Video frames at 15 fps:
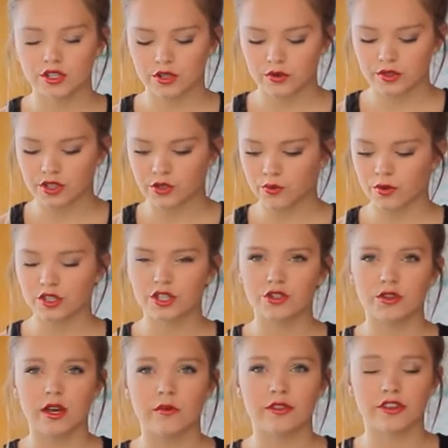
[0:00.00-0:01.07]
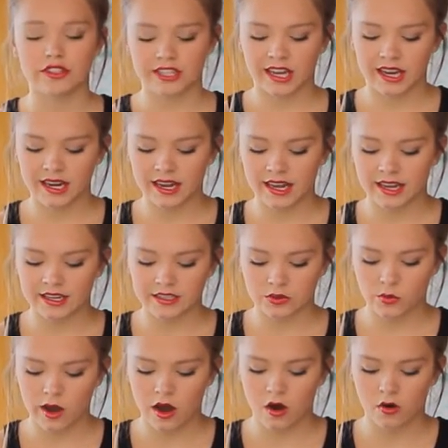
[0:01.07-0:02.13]
to do is you want to do that with your second egg as
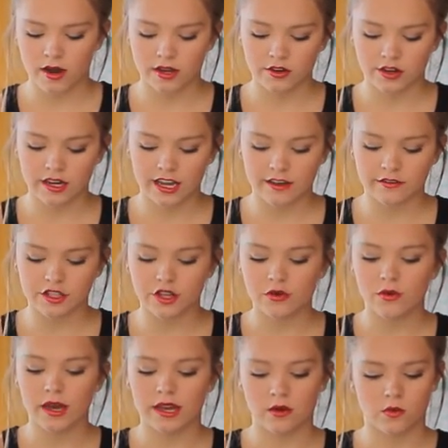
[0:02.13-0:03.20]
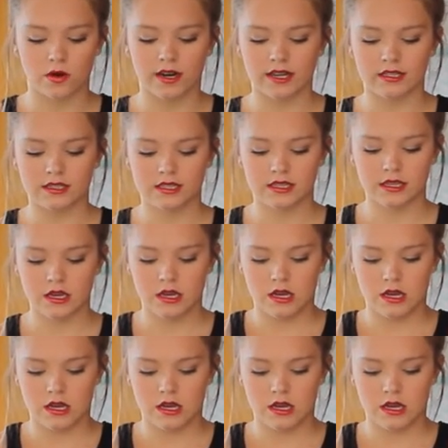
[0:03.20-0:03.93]
well, and you're going to have 2 egg whites.